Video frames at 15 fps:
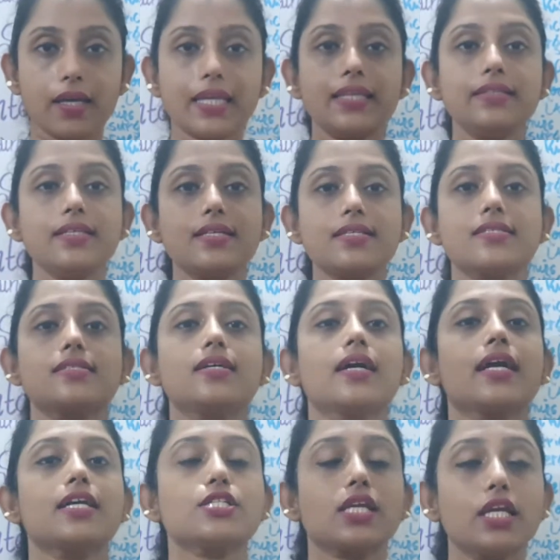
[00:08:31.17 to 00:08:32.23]
In this,
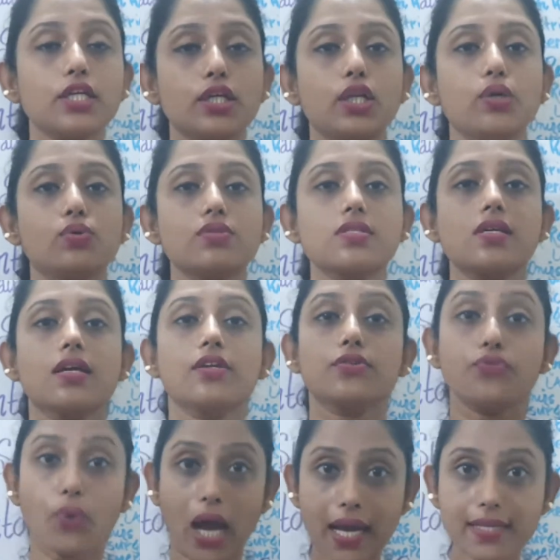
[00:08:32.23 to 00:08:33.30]
it includes
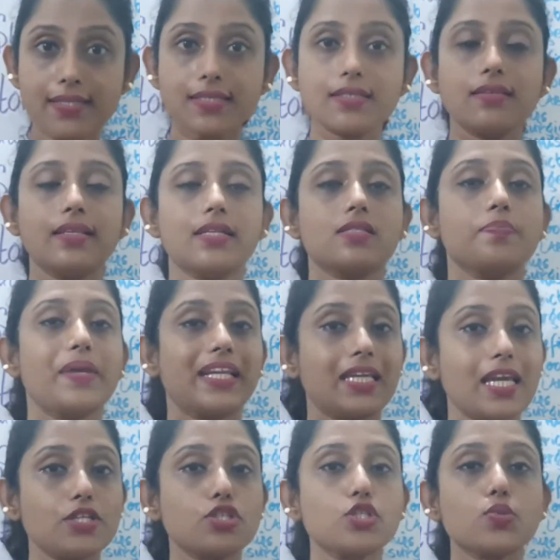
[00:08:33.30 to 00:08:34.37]
drugs, that's
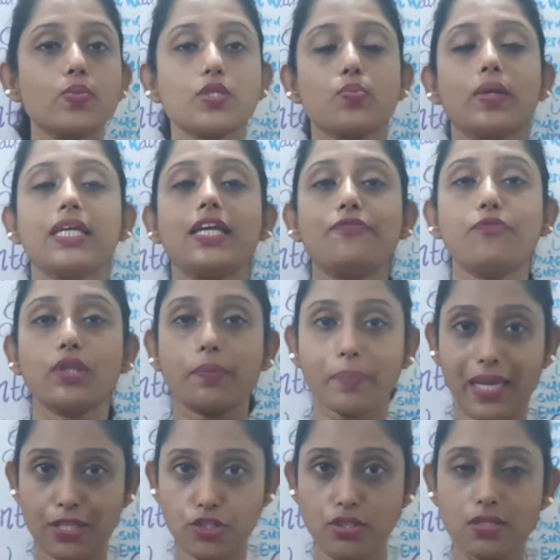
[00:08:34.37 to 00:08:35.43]
medications which we give for the
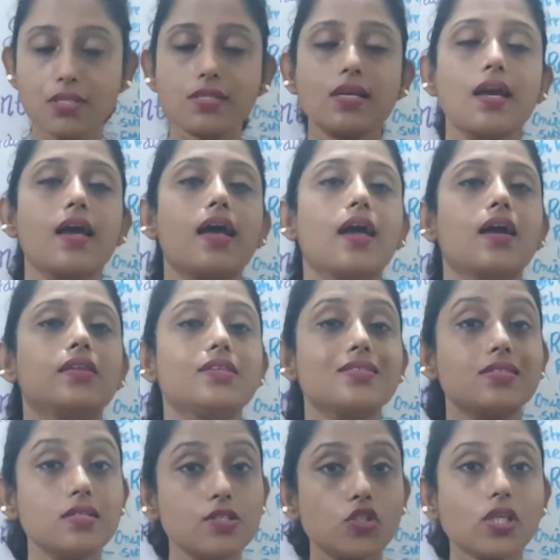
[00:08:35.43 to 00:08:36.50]
patients, the
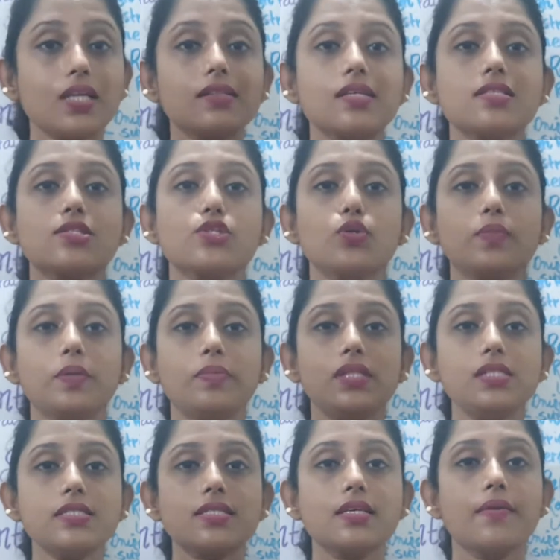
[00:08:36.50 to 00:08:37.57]
surgical
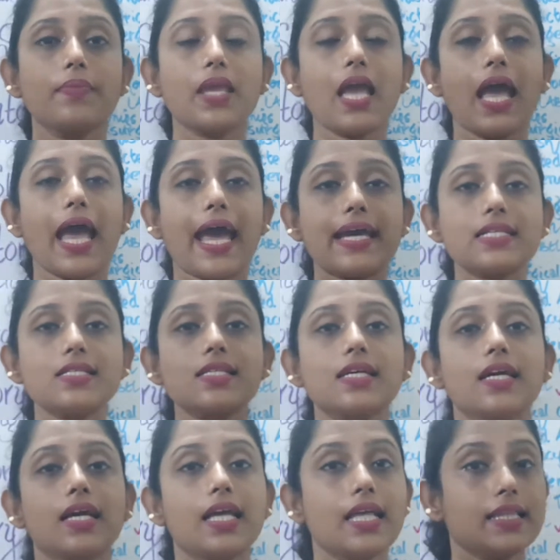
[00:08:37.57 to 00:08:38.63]
consumables, and
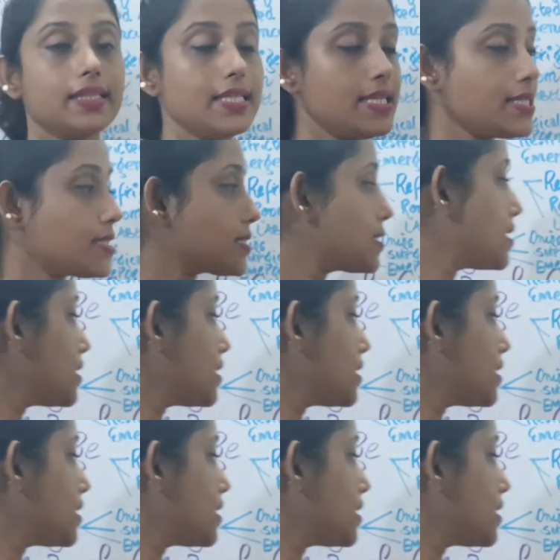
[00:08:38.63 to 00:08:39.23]
these